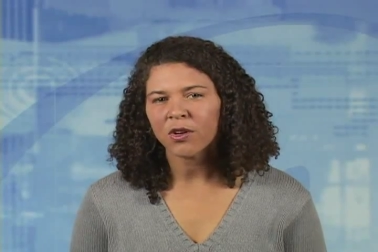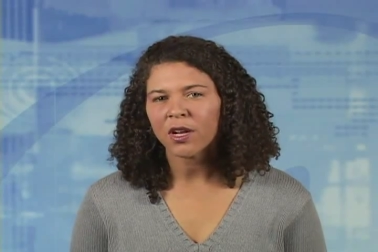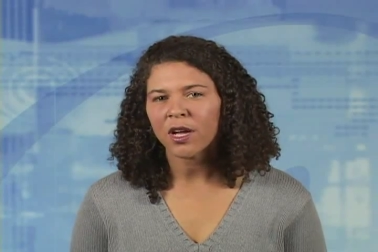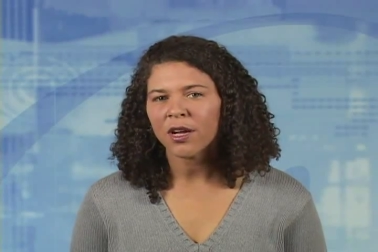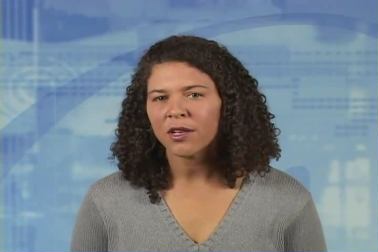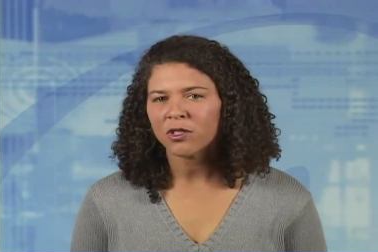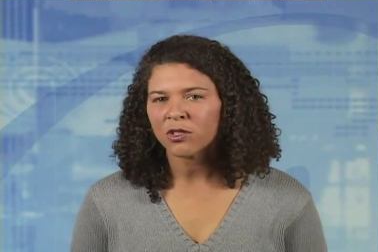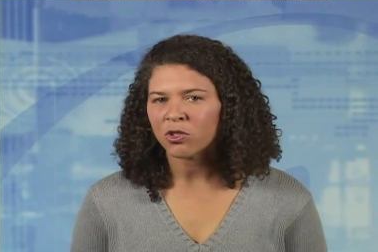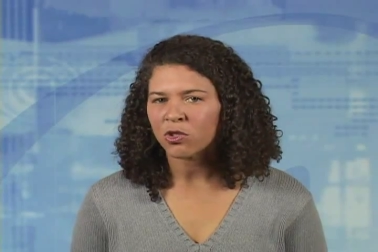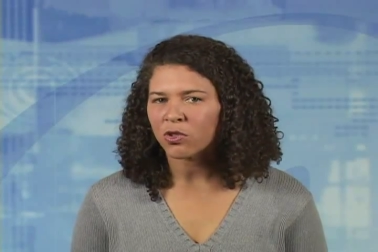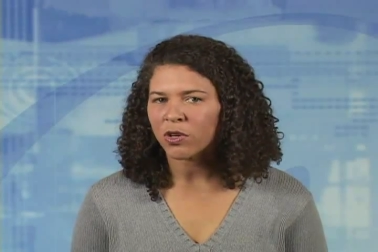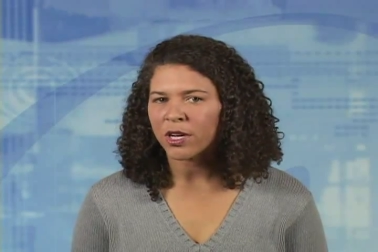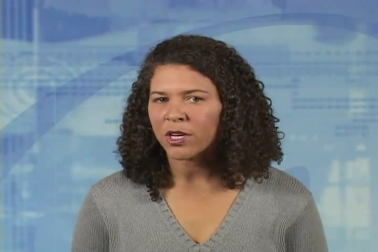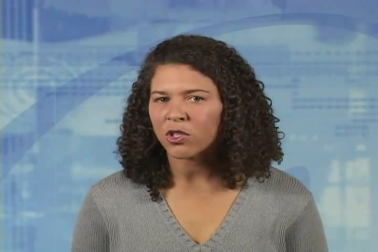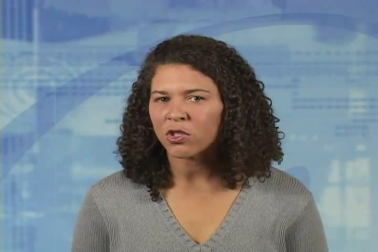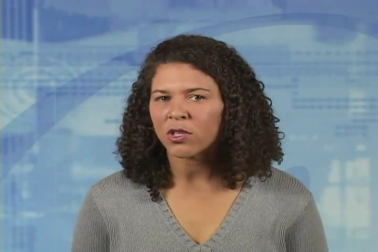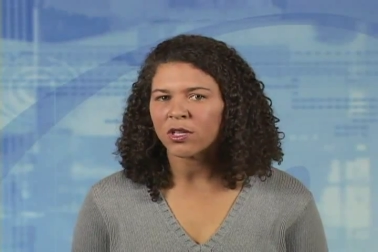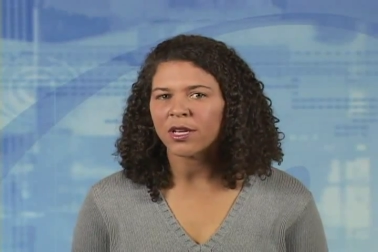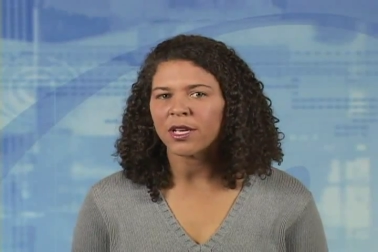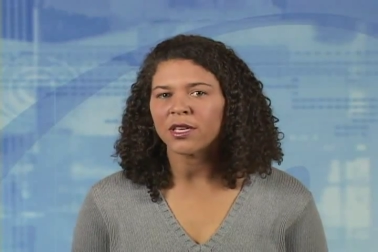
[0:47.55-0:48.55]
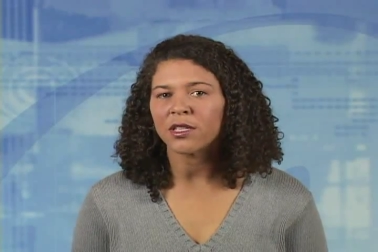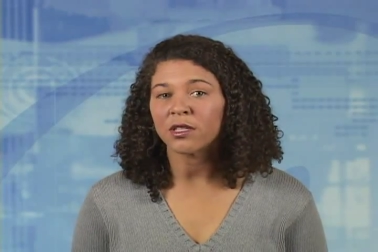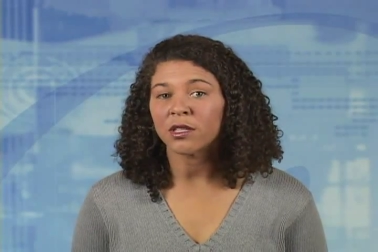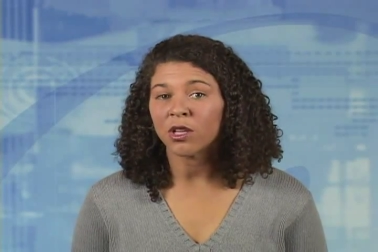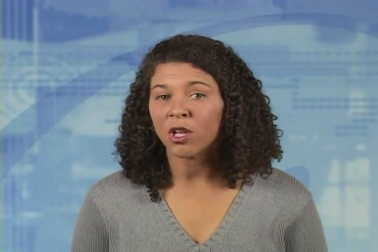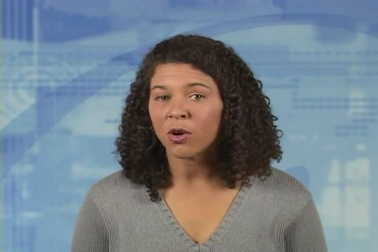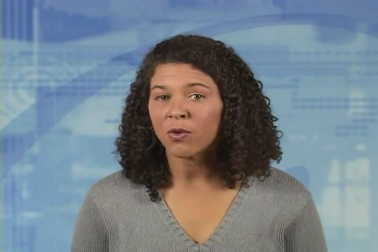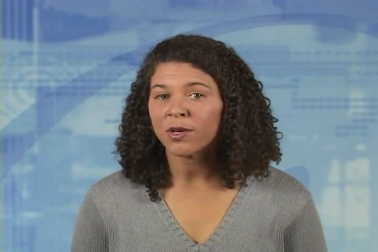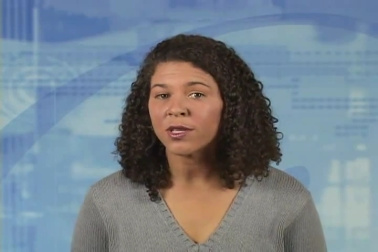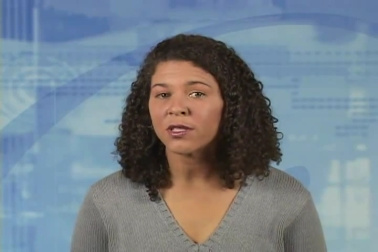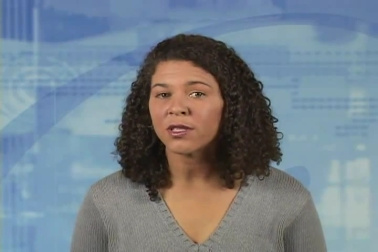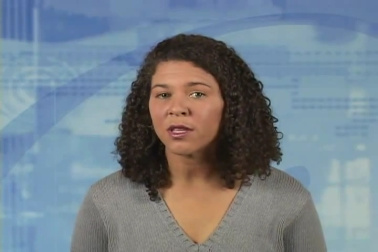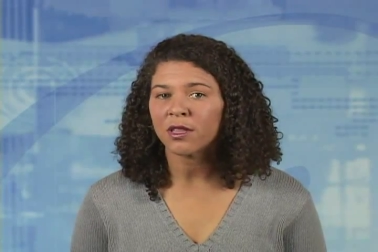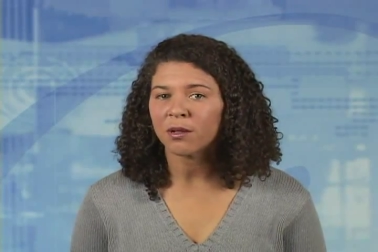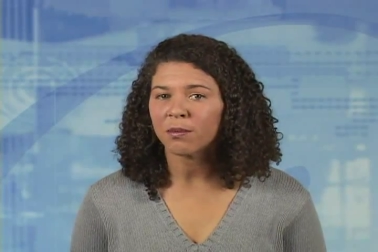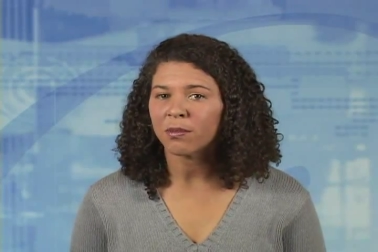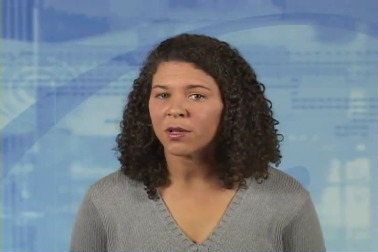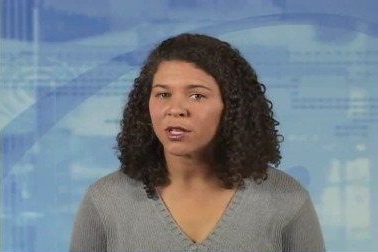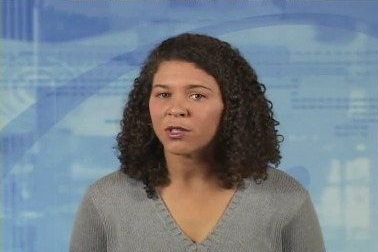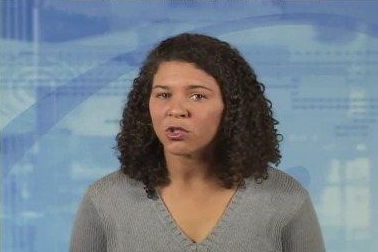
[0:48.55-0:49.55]
concentration is lowest in
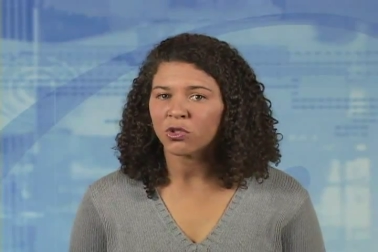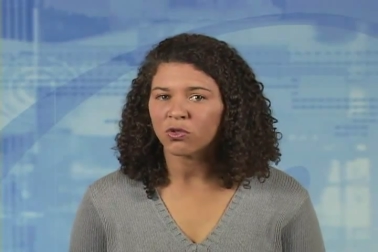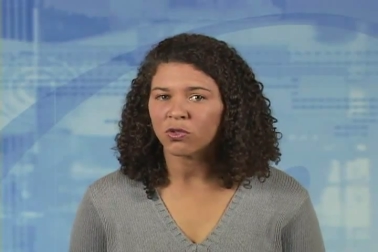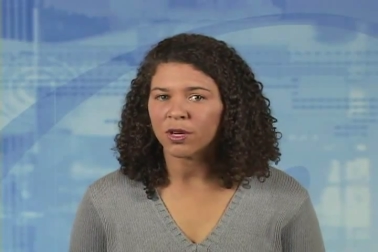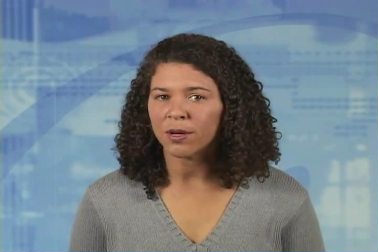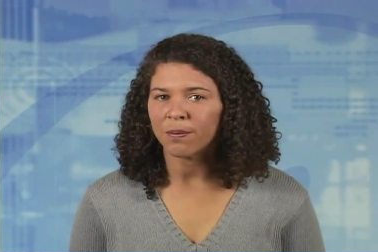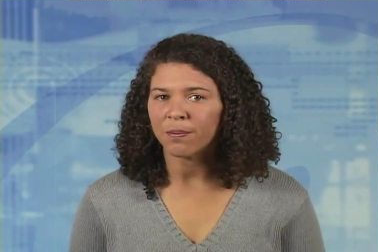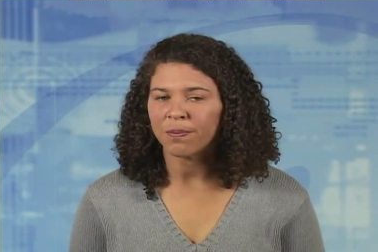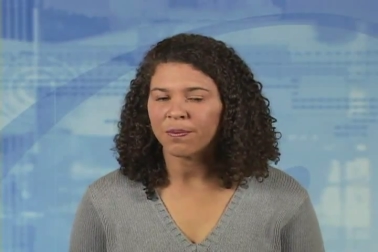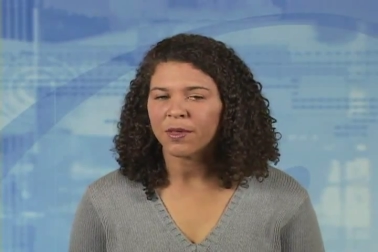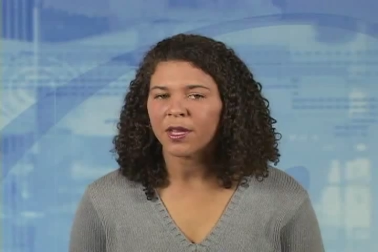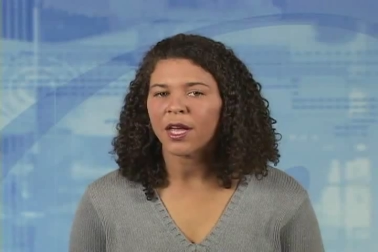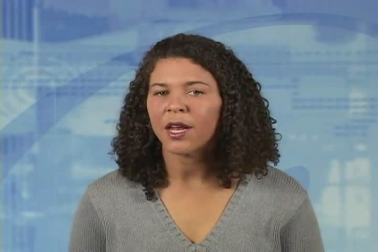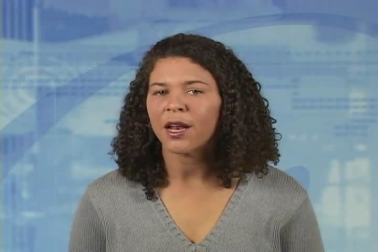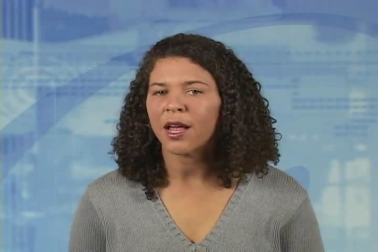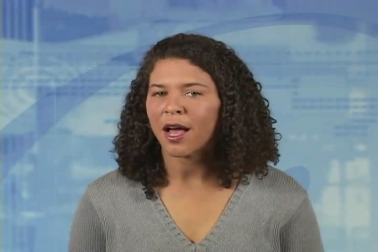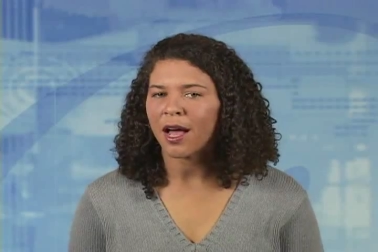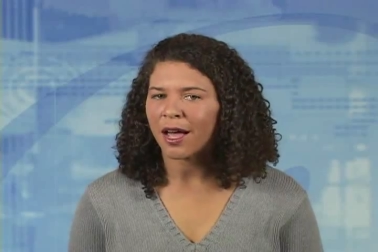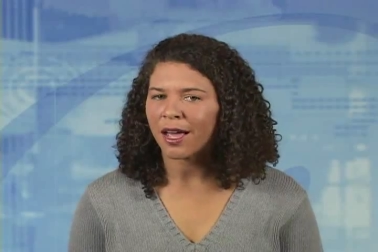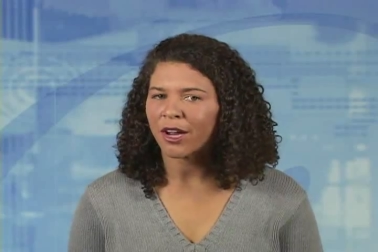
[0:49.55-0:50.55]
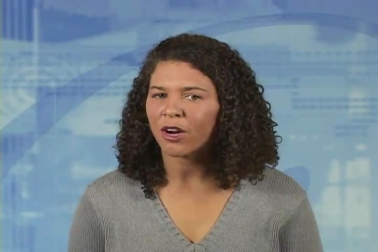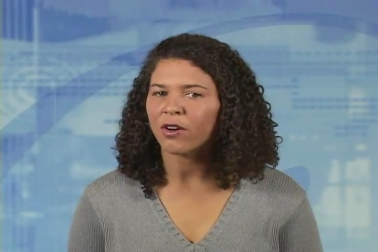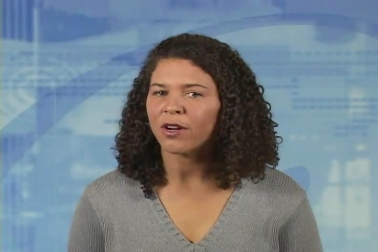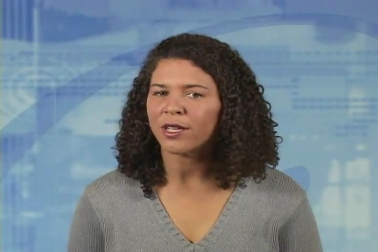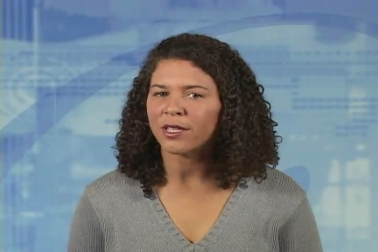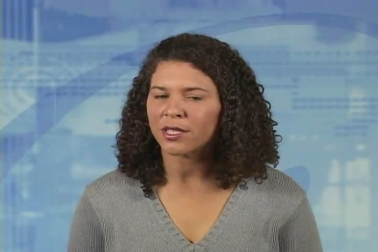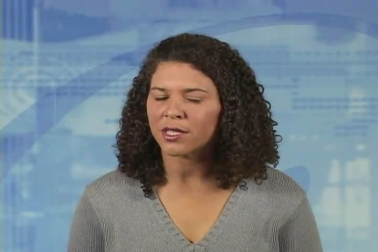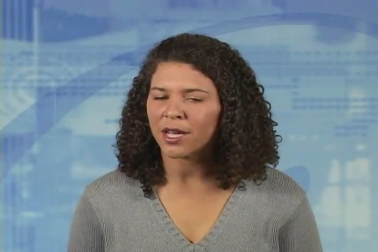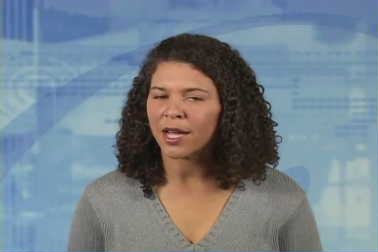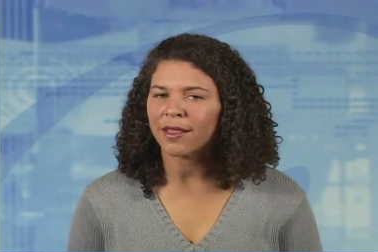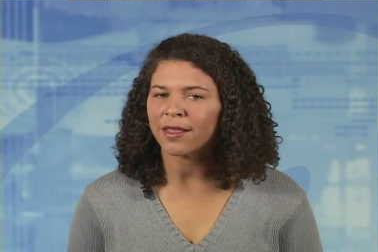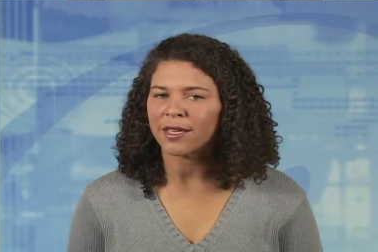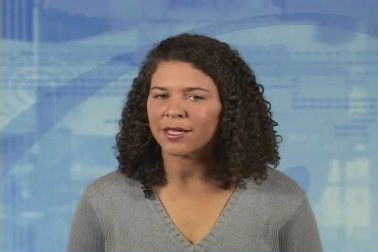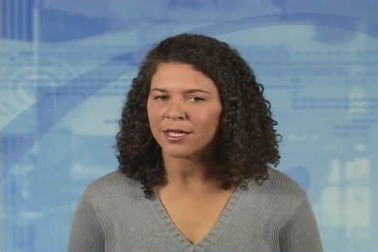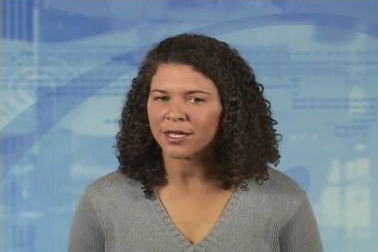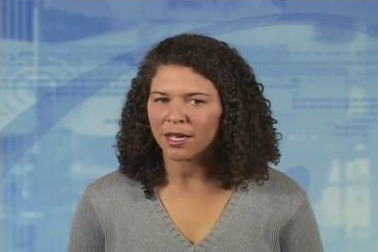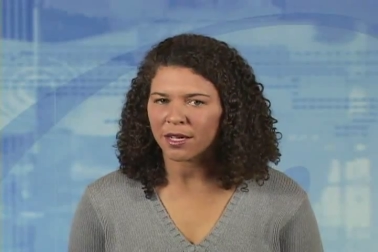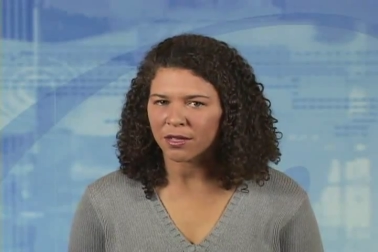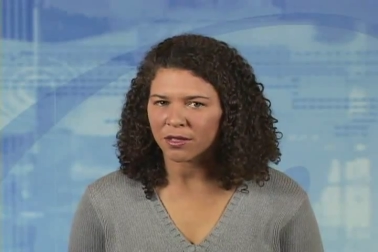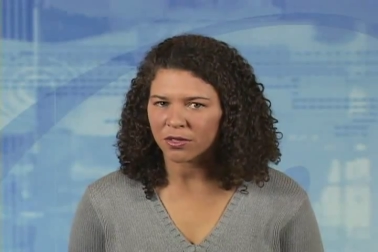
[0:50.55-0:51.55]
the bloodstream and higher inside the
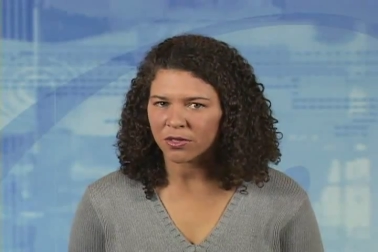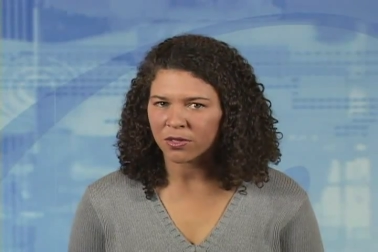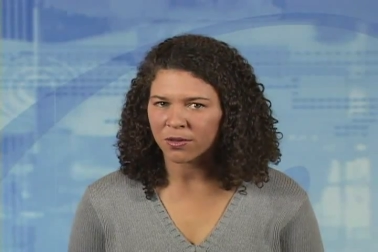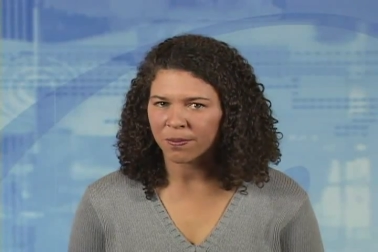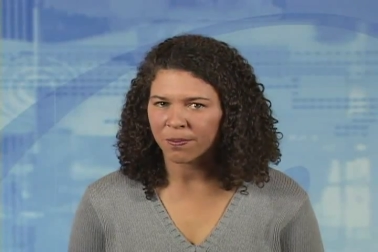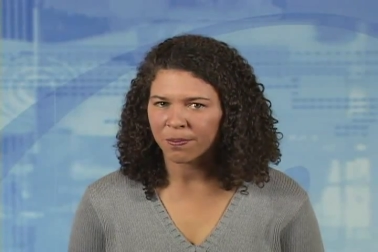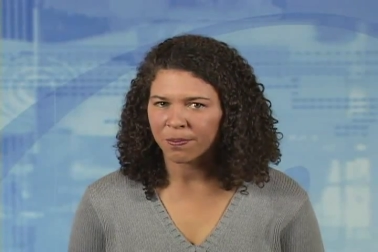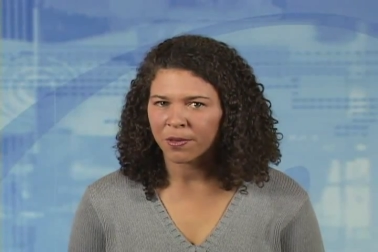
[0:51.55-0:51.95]
cells.